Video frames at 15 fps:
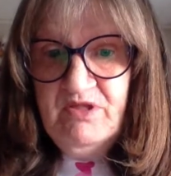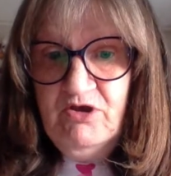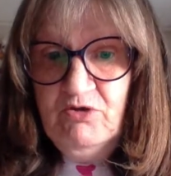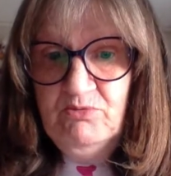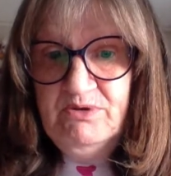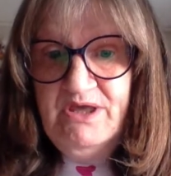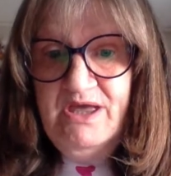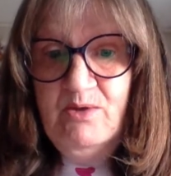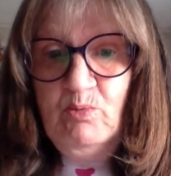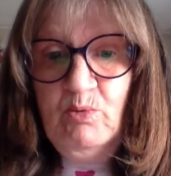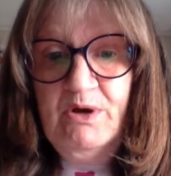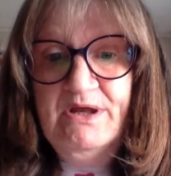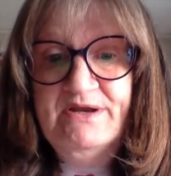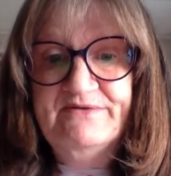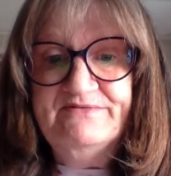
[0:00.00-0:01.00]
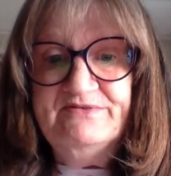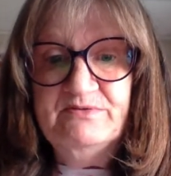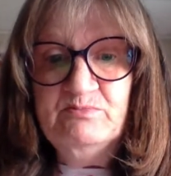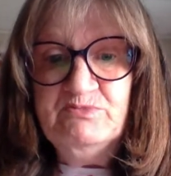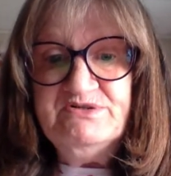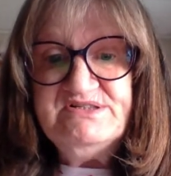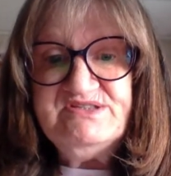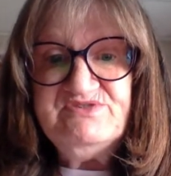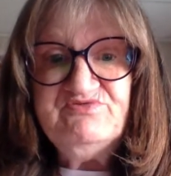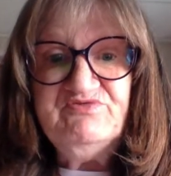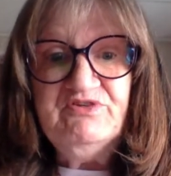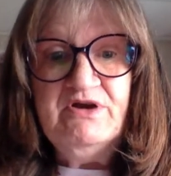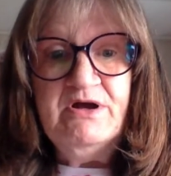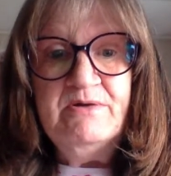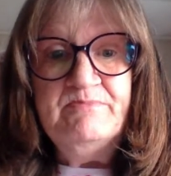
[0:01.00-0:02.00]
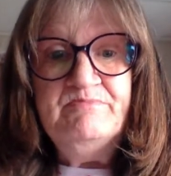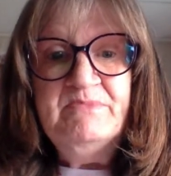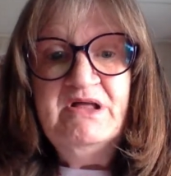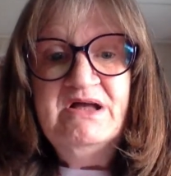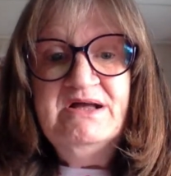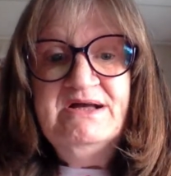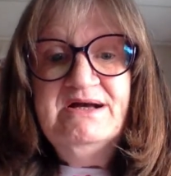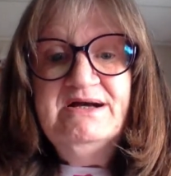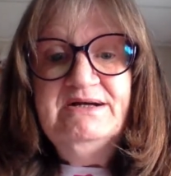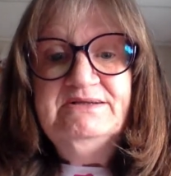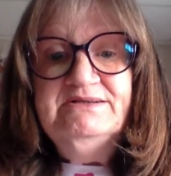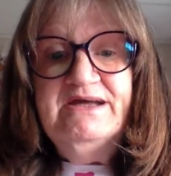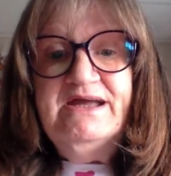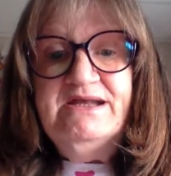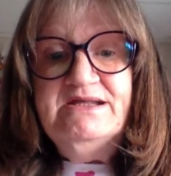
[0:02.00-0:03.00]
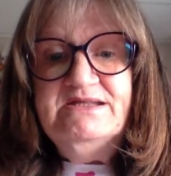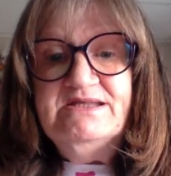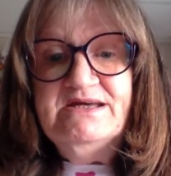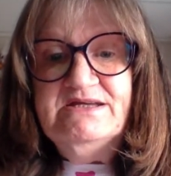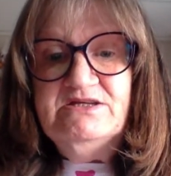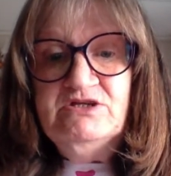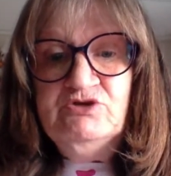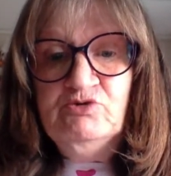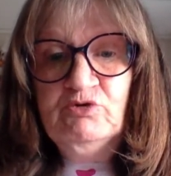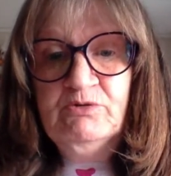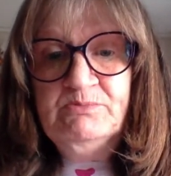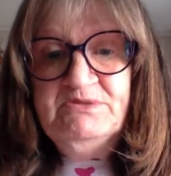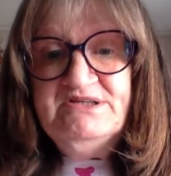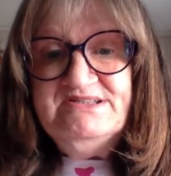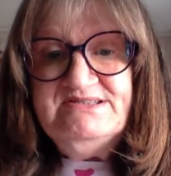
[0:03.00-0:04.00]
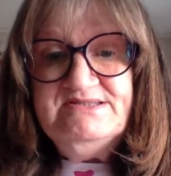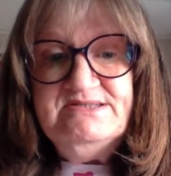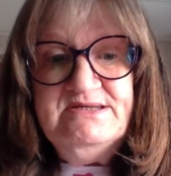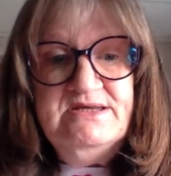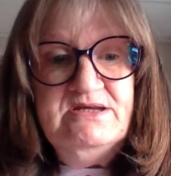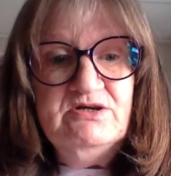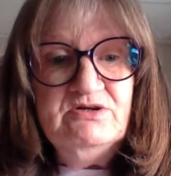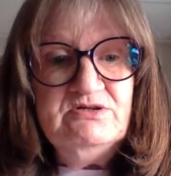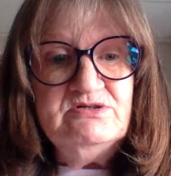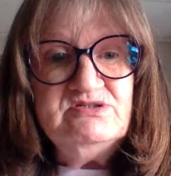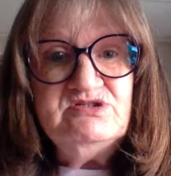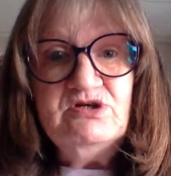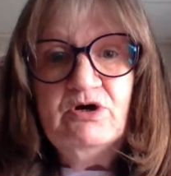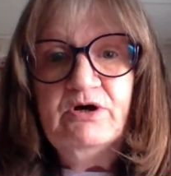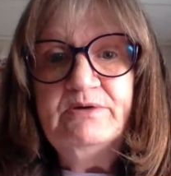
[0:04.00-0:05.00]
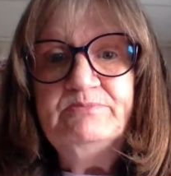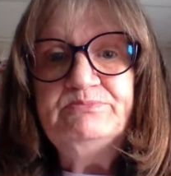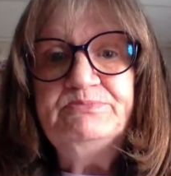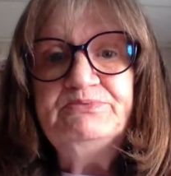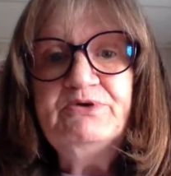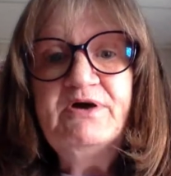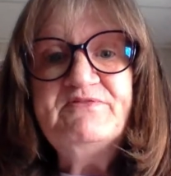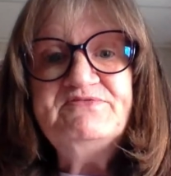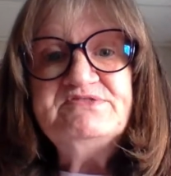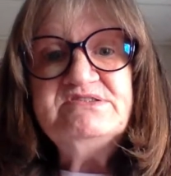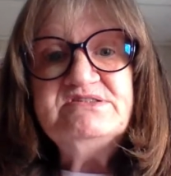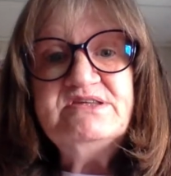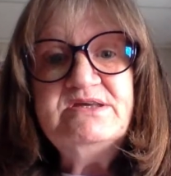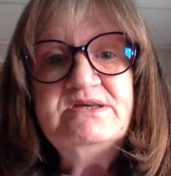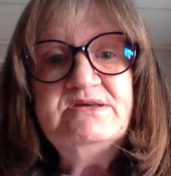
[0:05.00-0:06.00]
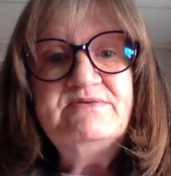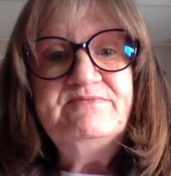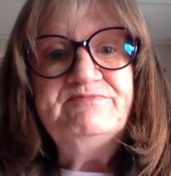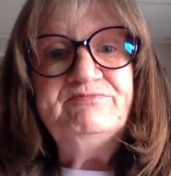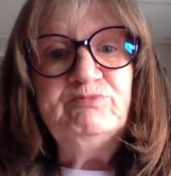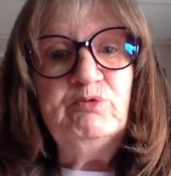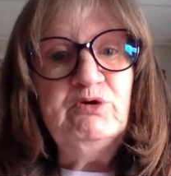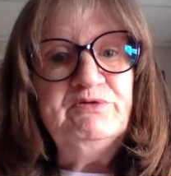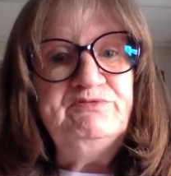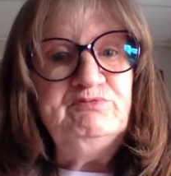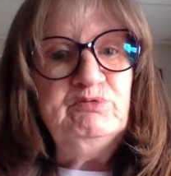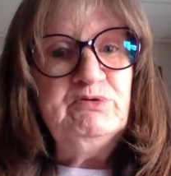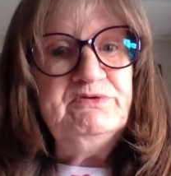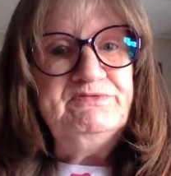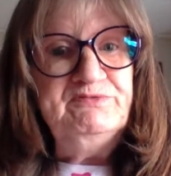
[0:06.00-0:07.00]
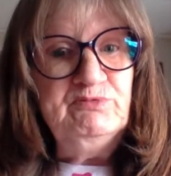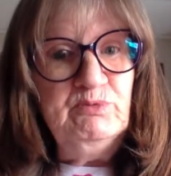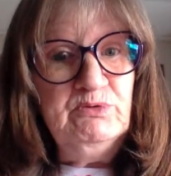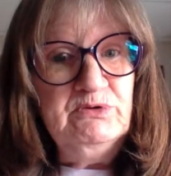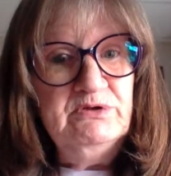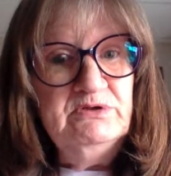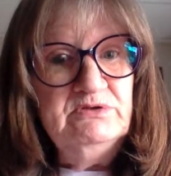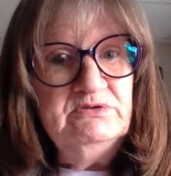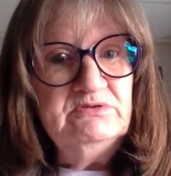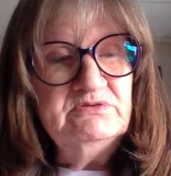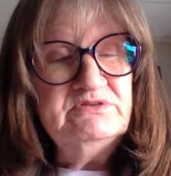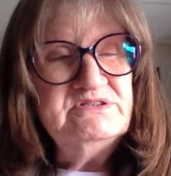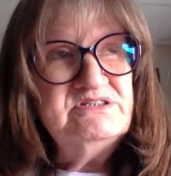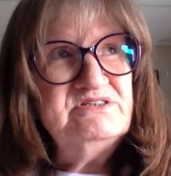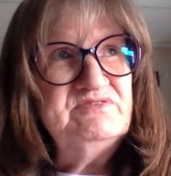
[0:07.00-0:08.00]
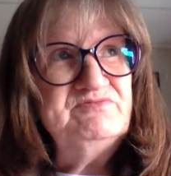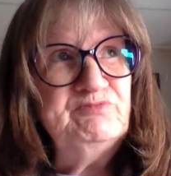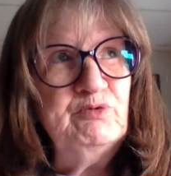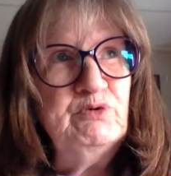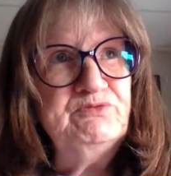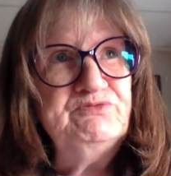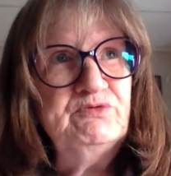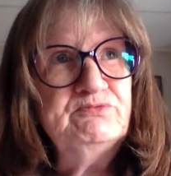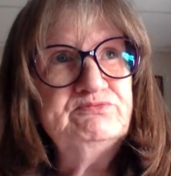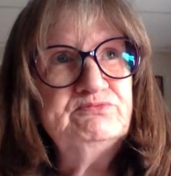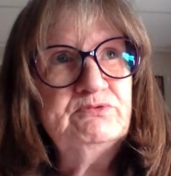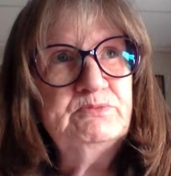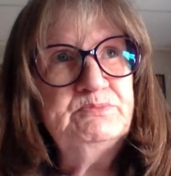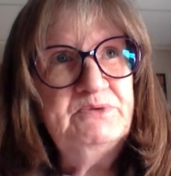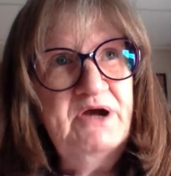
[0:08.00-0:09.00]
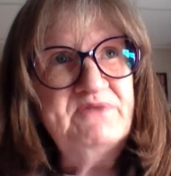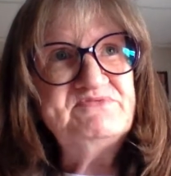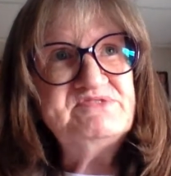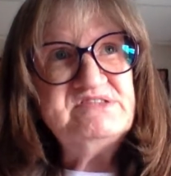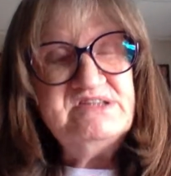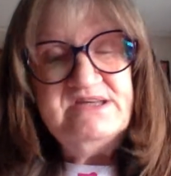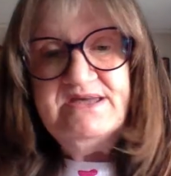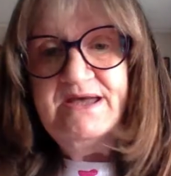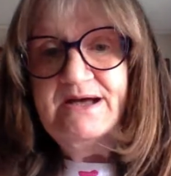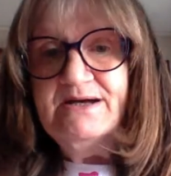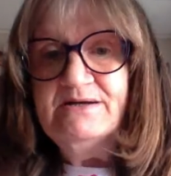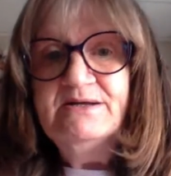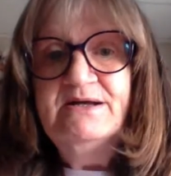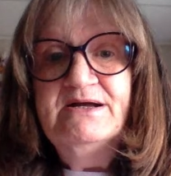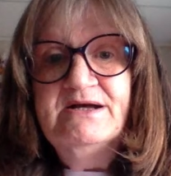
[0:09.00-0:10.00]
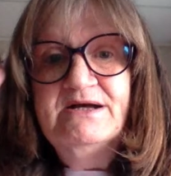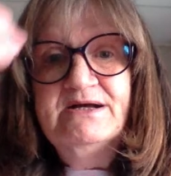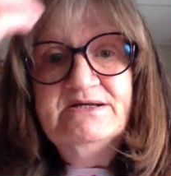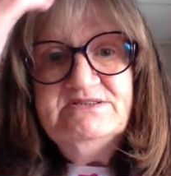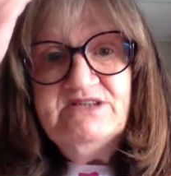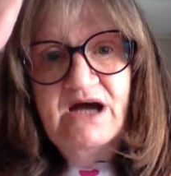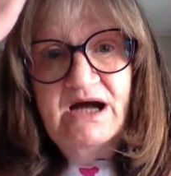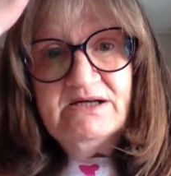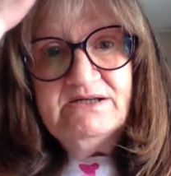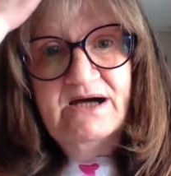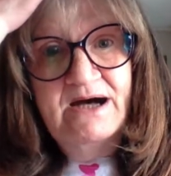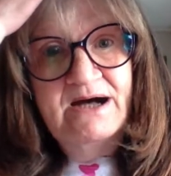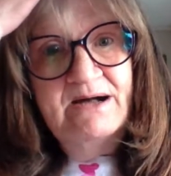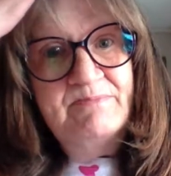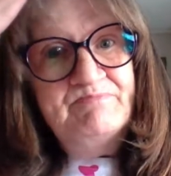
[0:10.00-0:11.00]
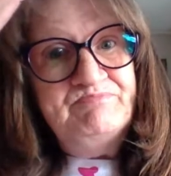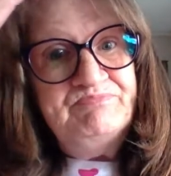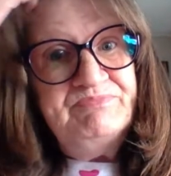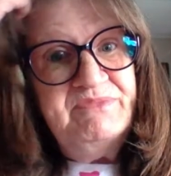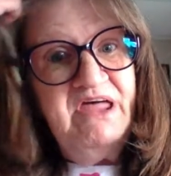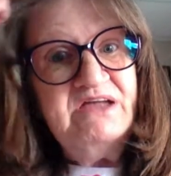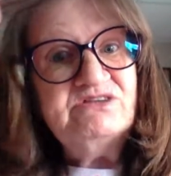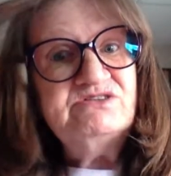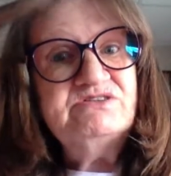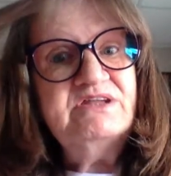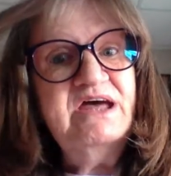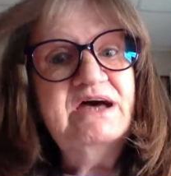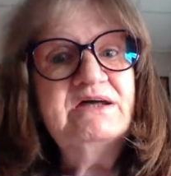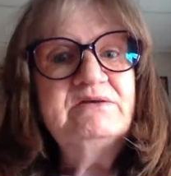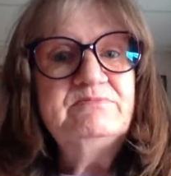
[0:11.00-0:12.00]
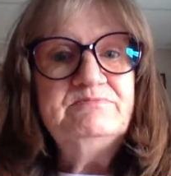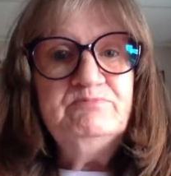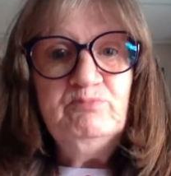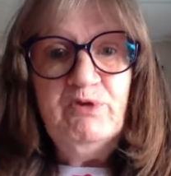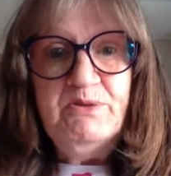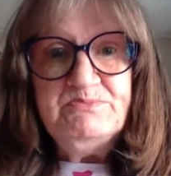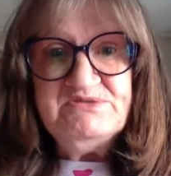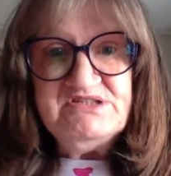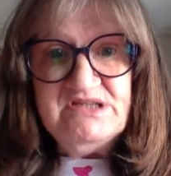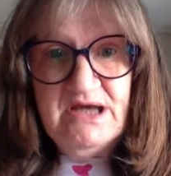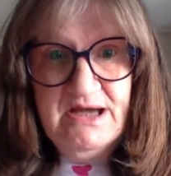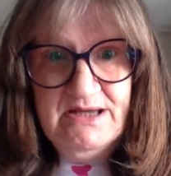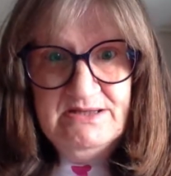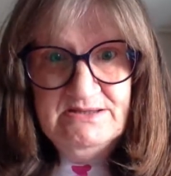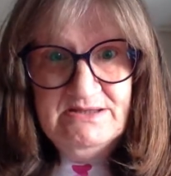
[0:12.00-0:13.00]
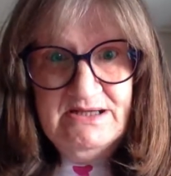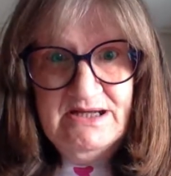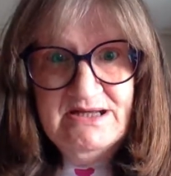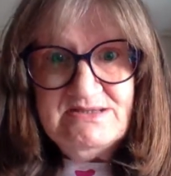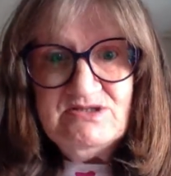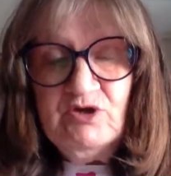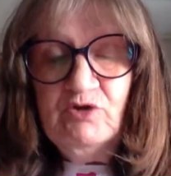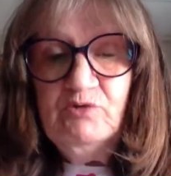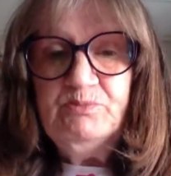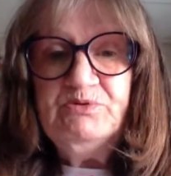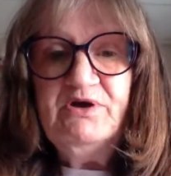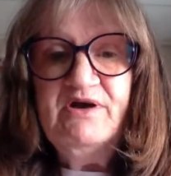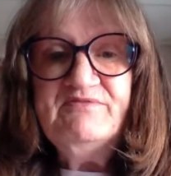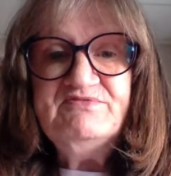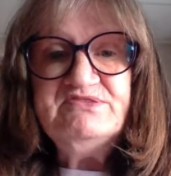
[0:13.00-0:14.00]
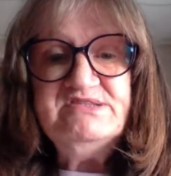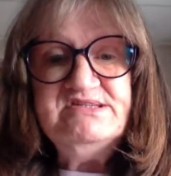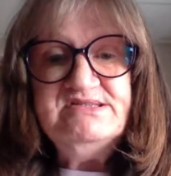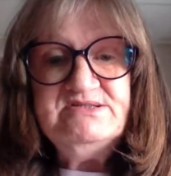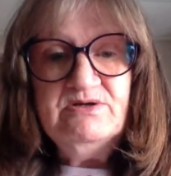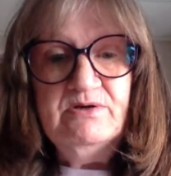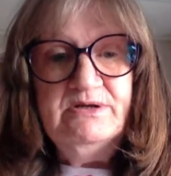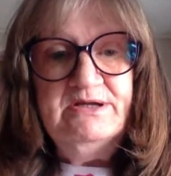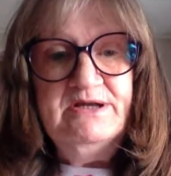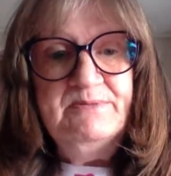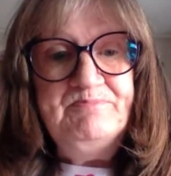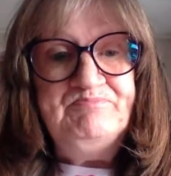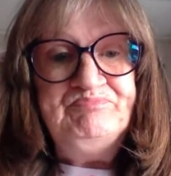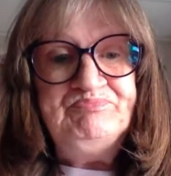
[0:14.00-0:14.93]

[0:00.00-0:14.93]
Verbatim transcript: Okay, one of them was from a lady that you normally see hers on Prophecy 444, or is it 444 Prophecy? Yeah, dot com. That that website that has all the prophecies on it.